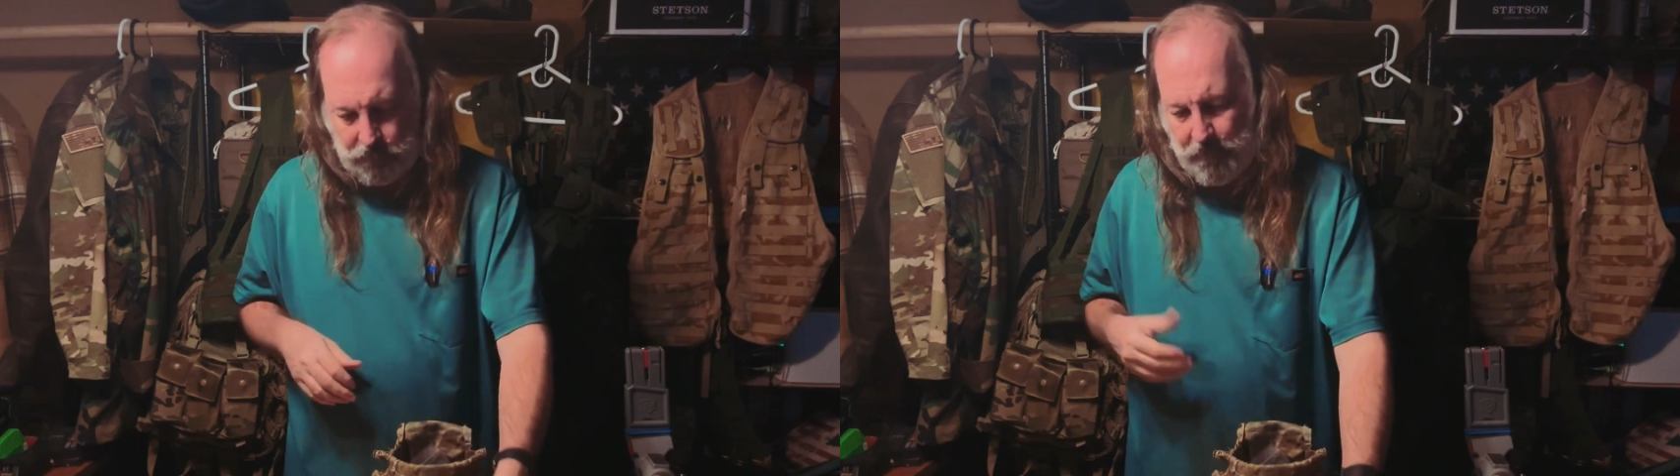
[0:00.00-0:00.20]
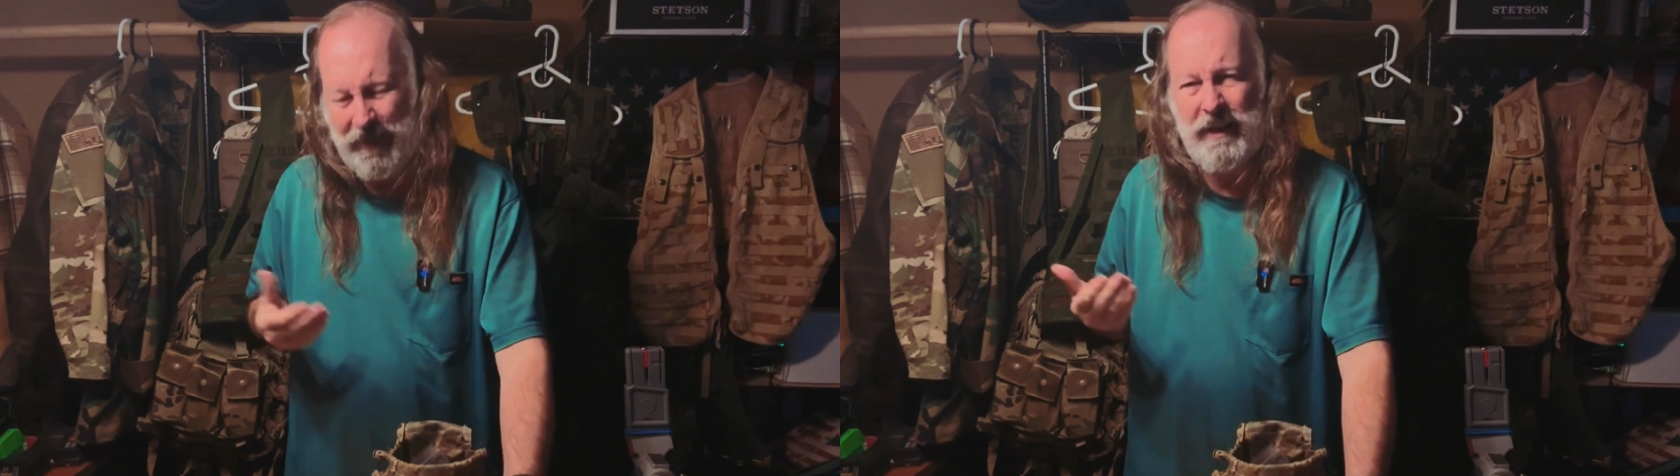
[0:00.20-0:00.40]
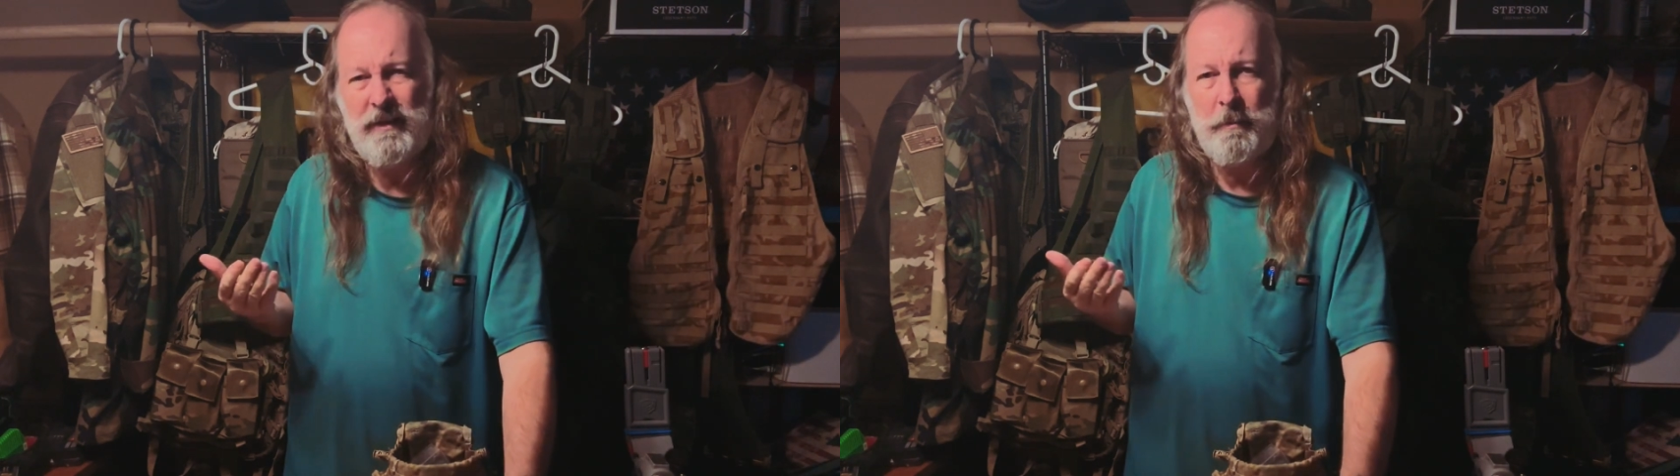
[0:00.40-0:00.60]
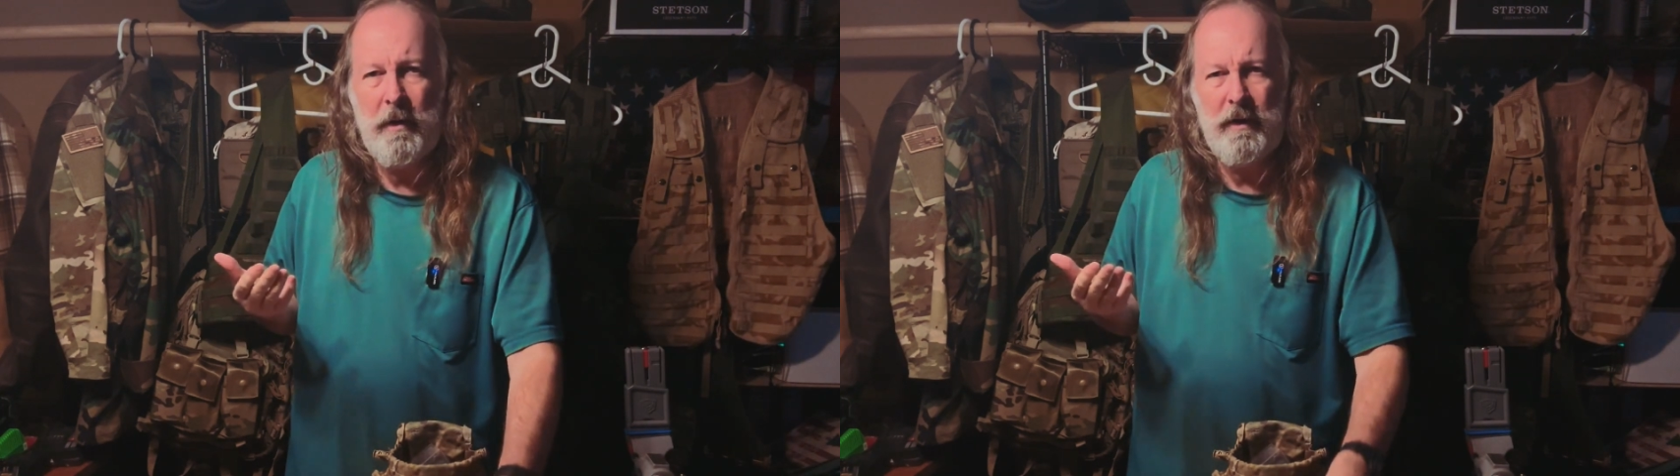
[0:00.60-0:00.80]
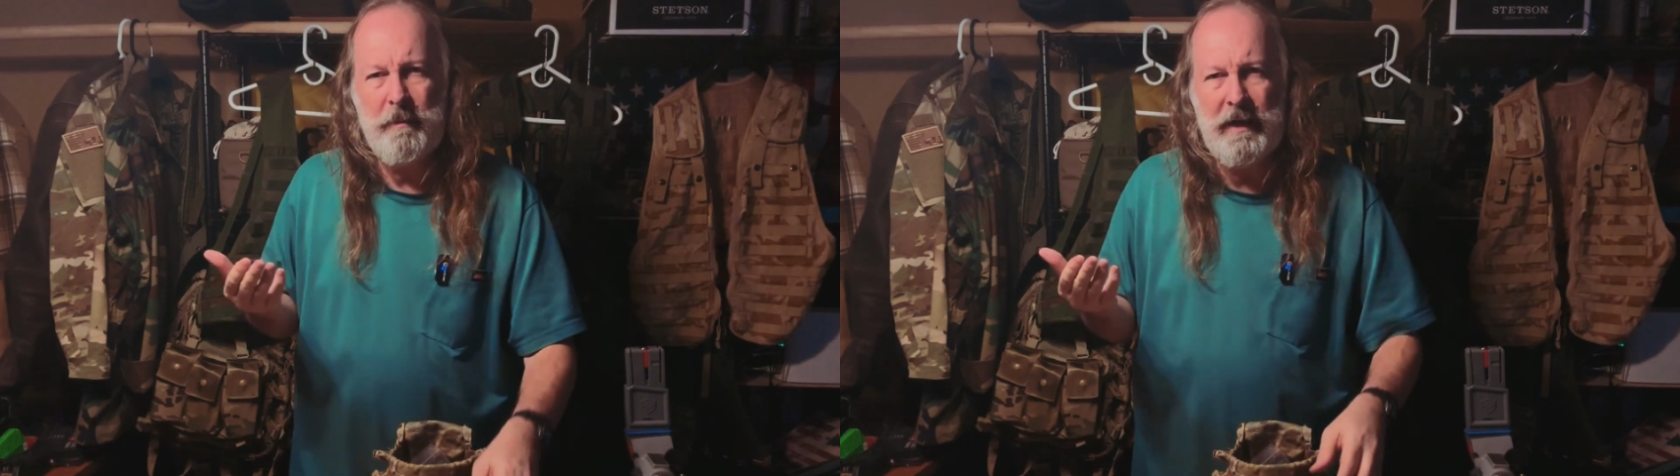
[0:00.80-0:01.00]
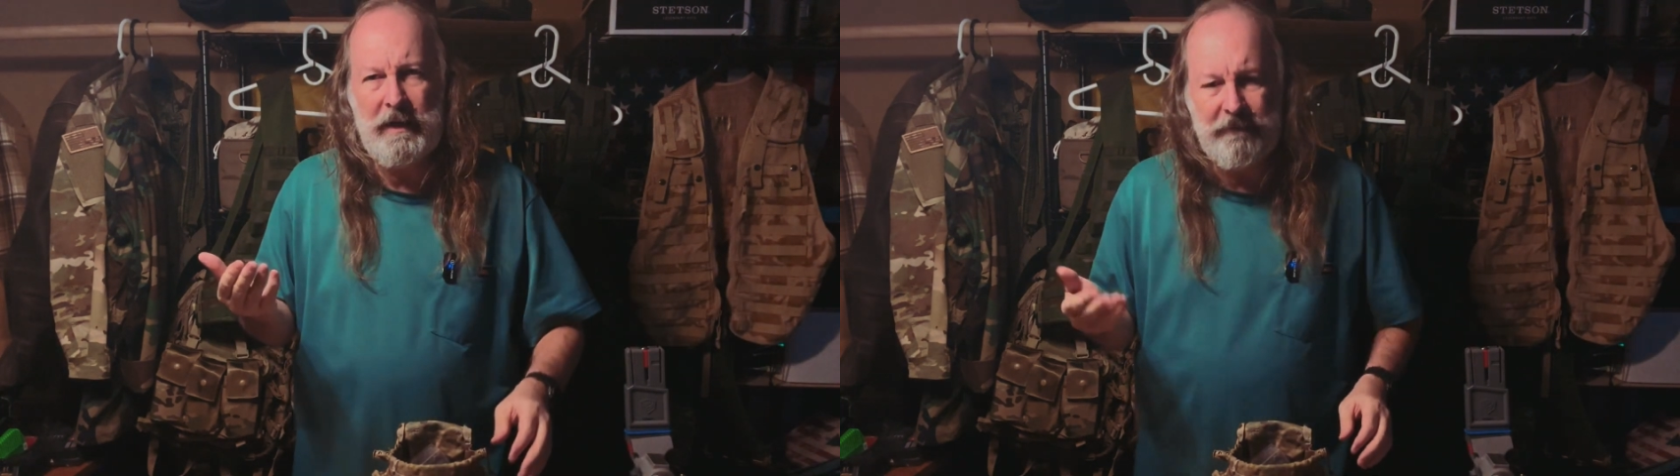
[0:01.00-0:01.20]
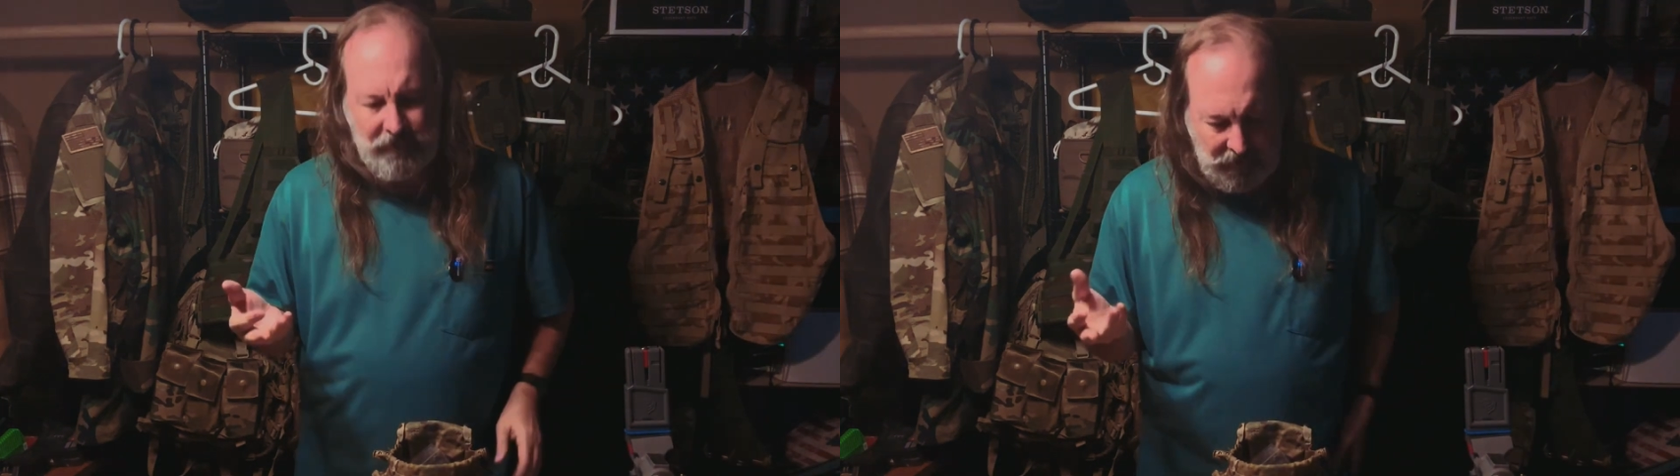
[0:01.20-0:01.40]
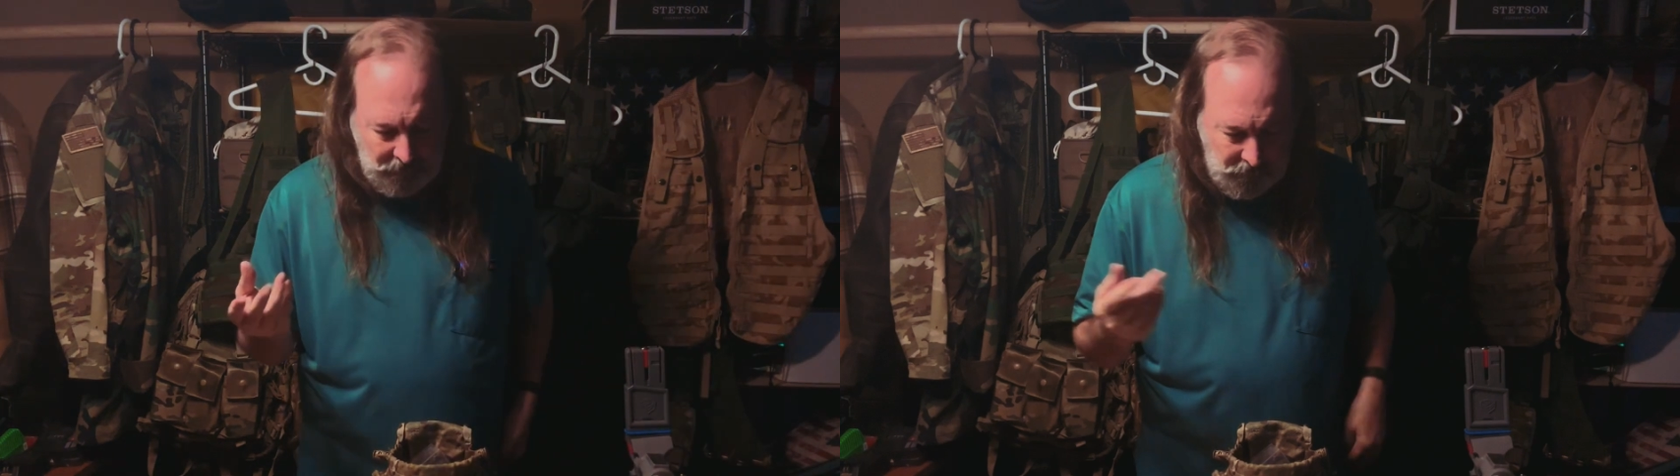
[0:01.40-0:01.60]
Making spark, making
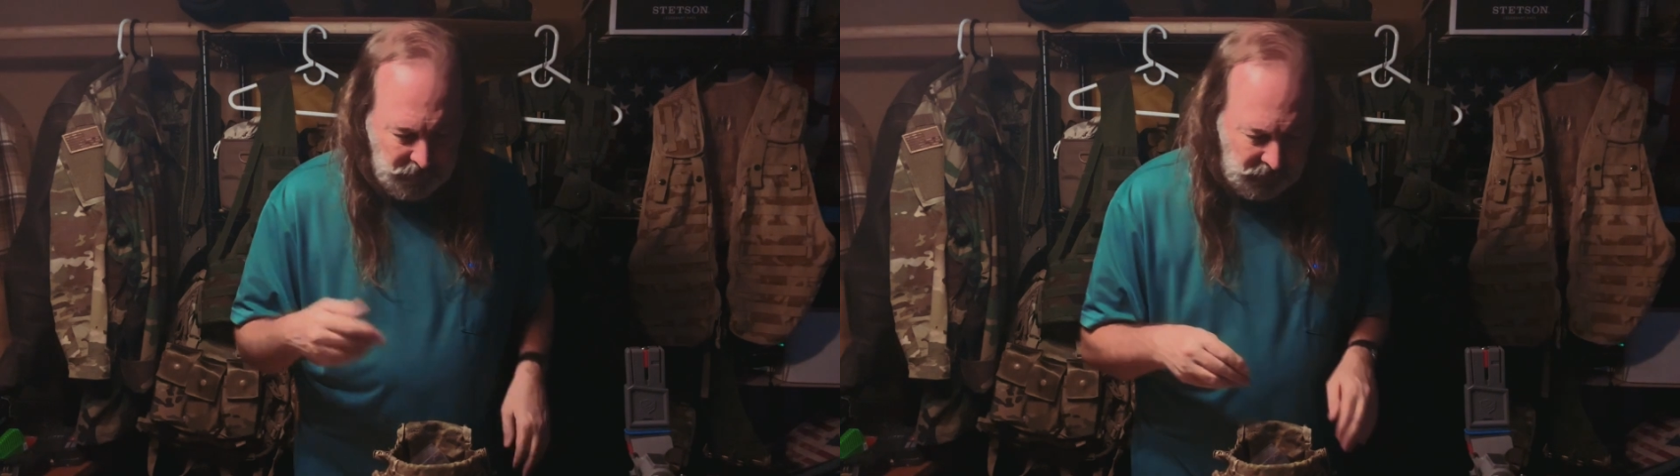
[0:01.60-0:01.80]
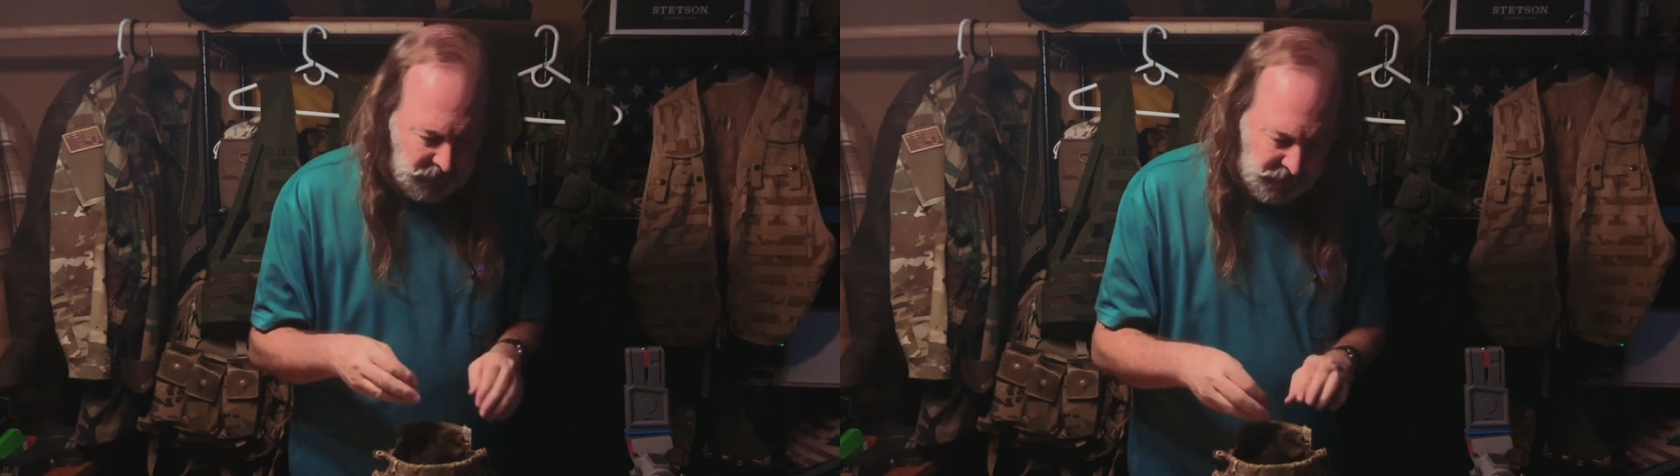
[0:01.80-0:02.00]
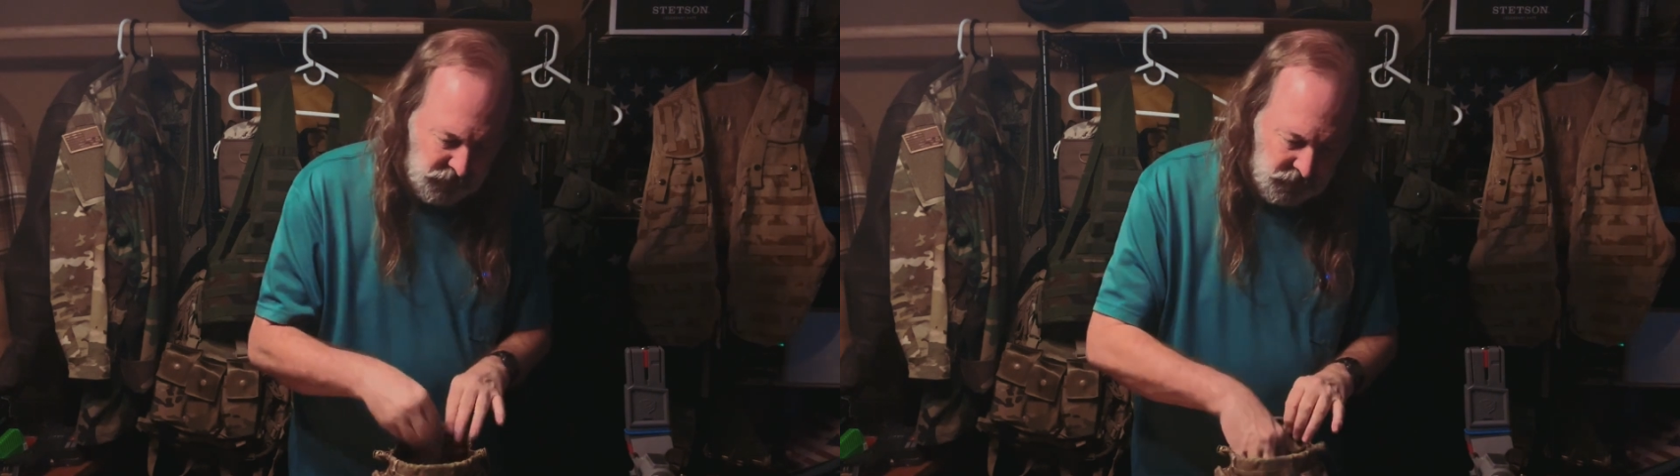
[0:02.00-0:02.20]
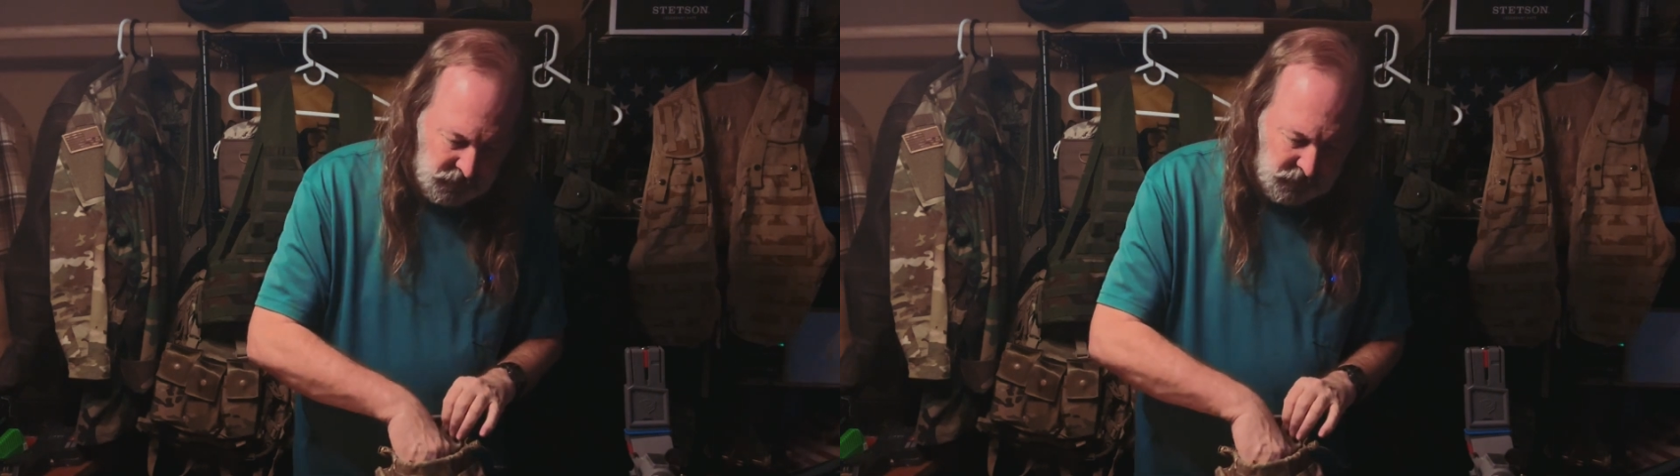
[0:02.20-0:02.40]
flame, ignition.